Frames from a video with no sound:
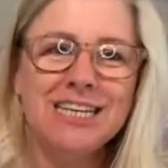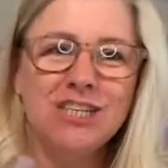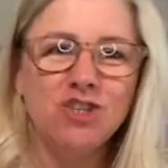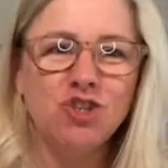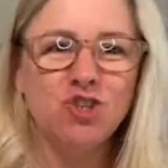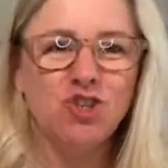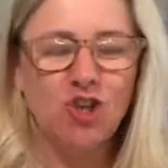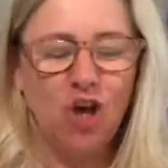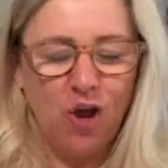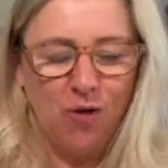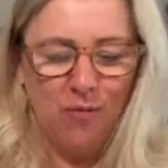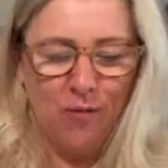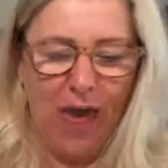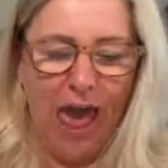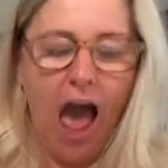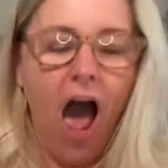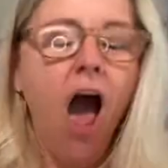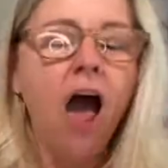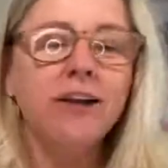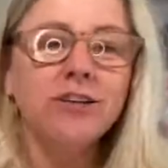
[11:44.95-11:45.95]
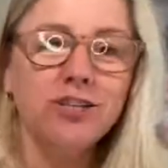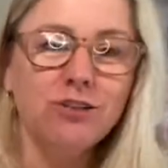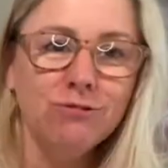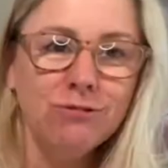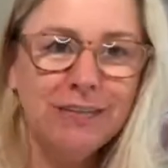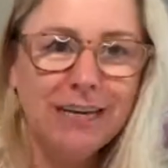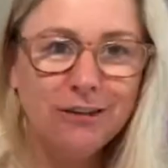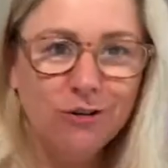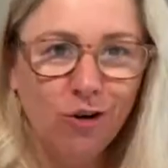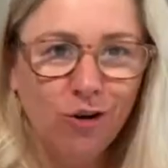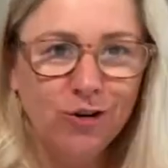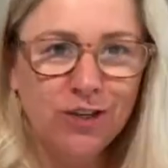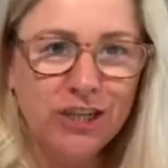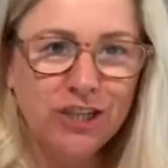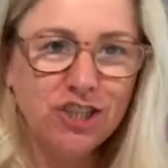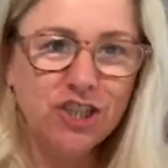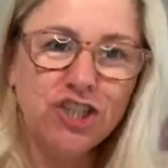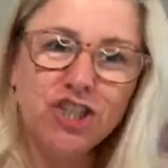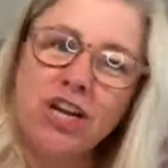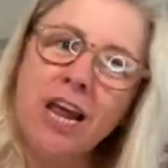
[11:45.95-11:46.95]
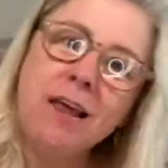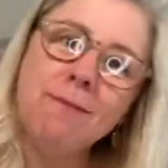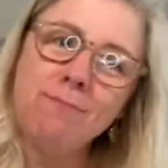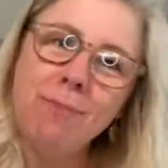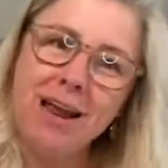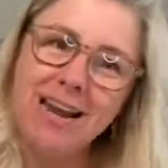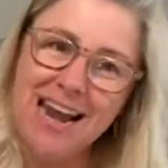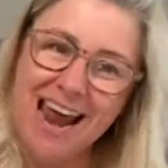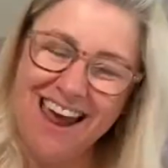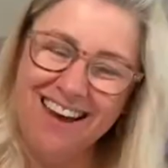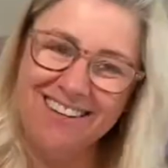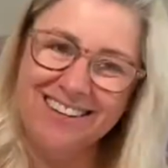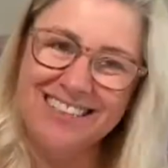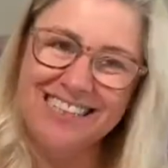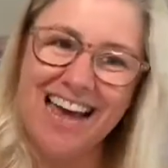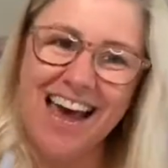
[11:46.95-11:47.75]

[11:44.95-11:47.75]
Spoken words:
So I shall get on, shape my nails,